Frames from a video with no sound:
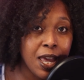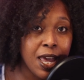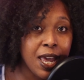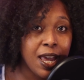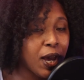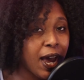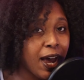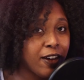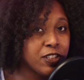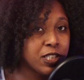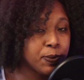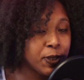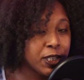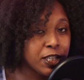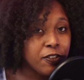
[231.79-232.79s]
If you have
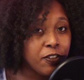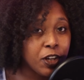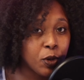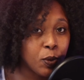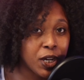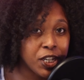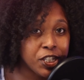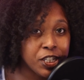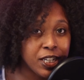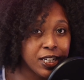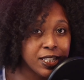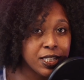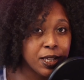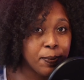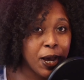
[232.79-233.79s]
specific
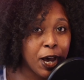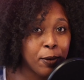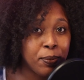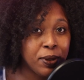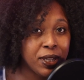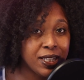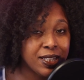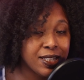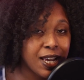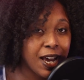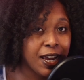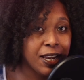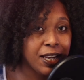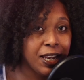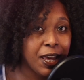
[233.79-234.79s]
questions about
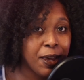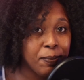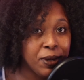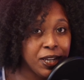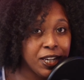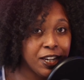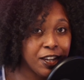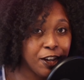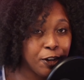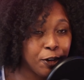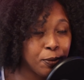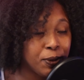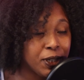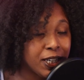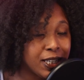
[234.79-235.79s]
Pinsight, let me
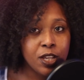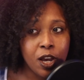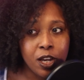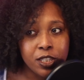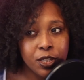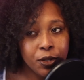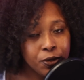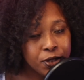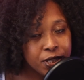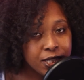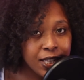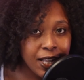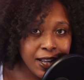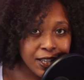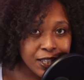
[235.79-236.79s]
know. There's also
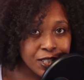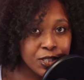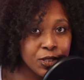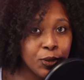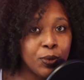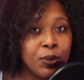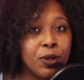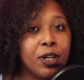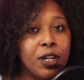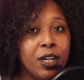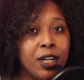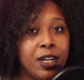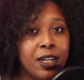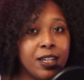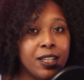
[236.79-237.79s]
Stand
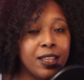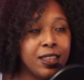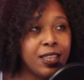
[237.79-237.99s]
Store.